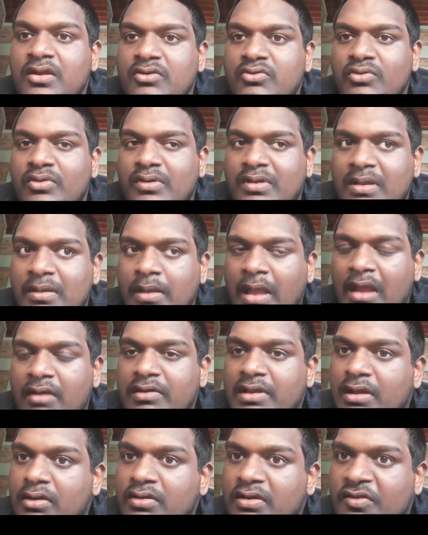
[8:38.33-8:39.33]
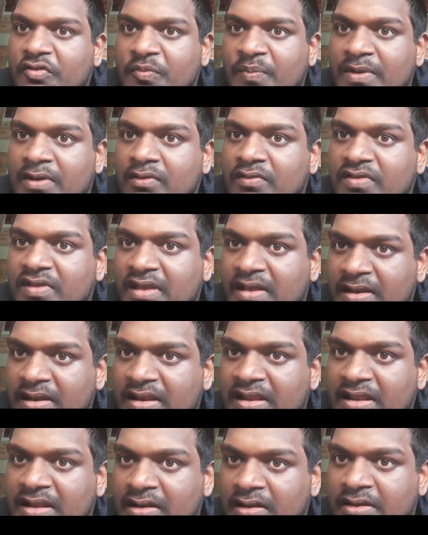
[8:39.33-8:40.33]
to carry out disputes in
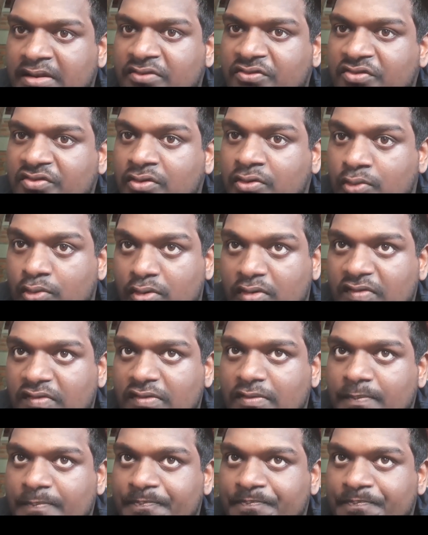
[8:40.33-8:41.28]
English courts.